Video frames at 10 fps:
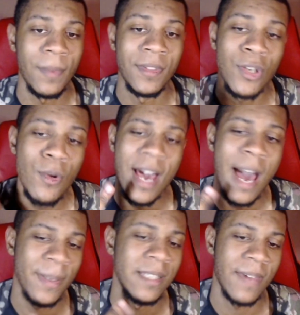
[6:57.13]
2
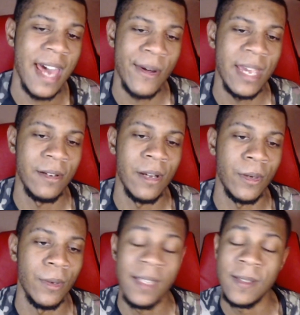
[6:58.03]
copies of Kaioken
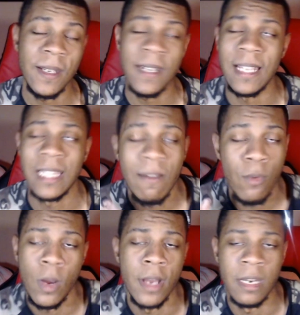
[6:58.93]
Goku. He's sitting at level
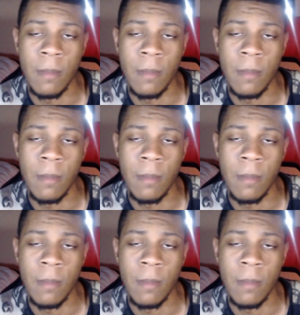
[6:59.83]
1 in my